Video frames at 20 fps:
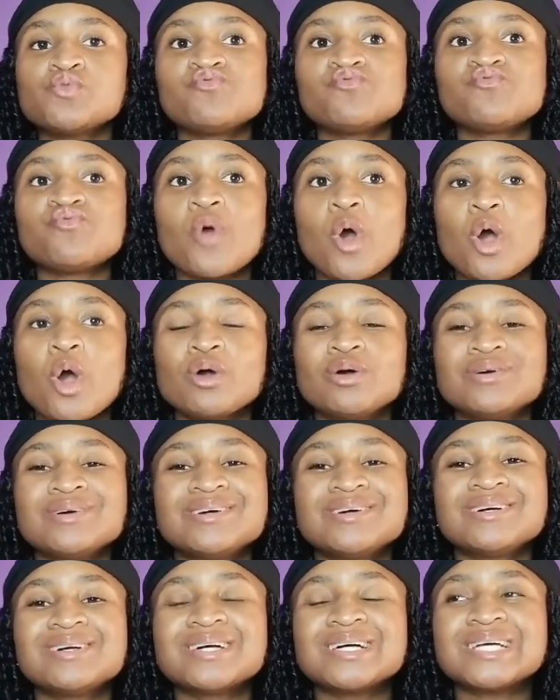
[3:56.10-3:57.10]

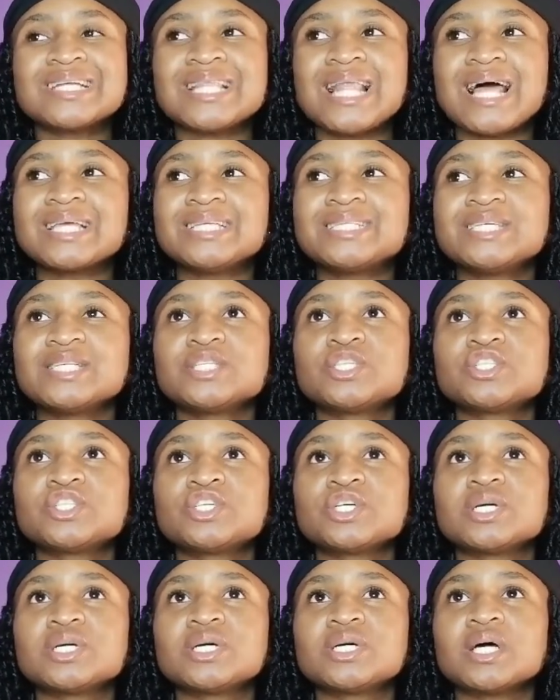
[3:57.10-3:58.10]
wrong, like just
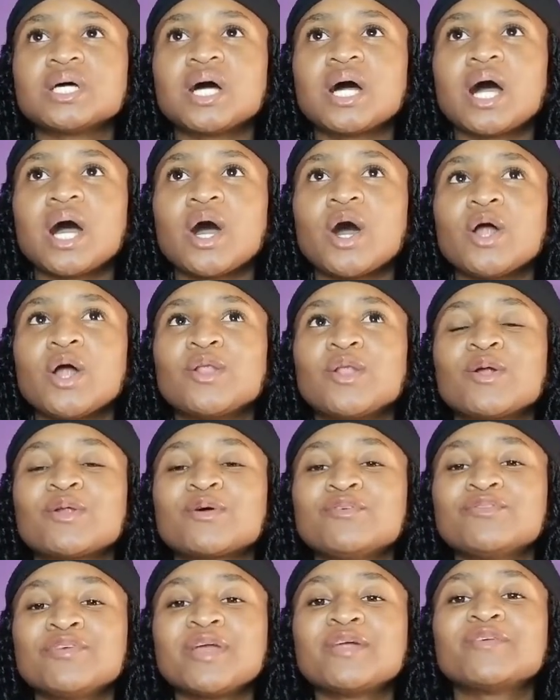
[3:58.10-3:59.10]
a lot
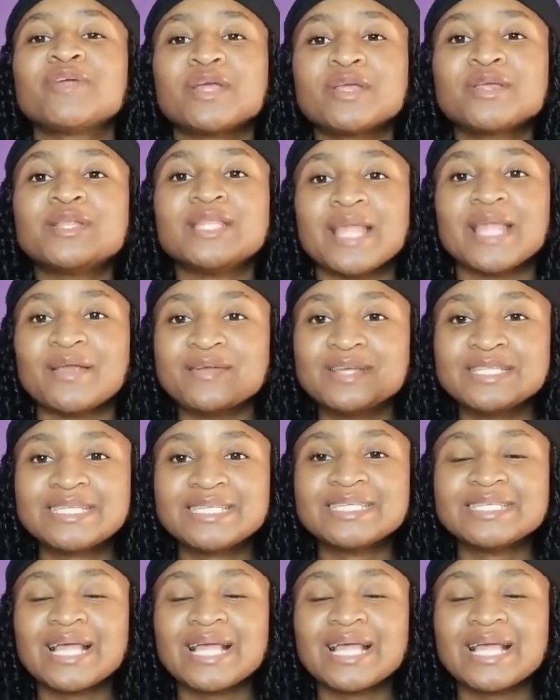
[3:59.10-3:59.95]
of irregularities,